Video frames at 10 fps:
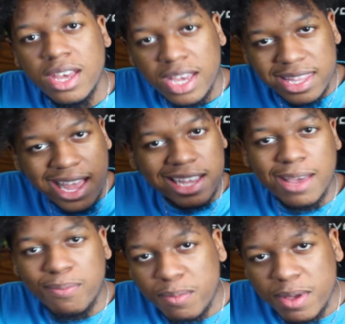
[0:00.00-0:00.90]
It's not
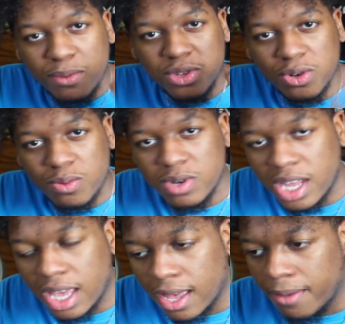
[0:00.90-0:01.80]
keeping people tuned
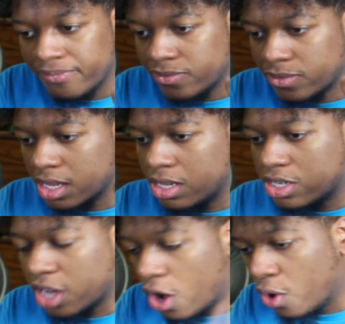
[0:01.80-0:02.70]
in.
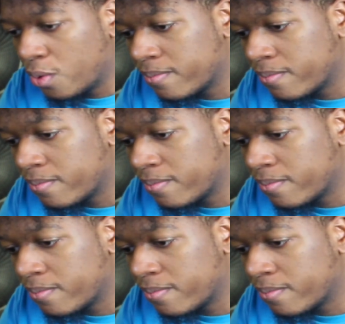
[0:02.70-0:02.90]
So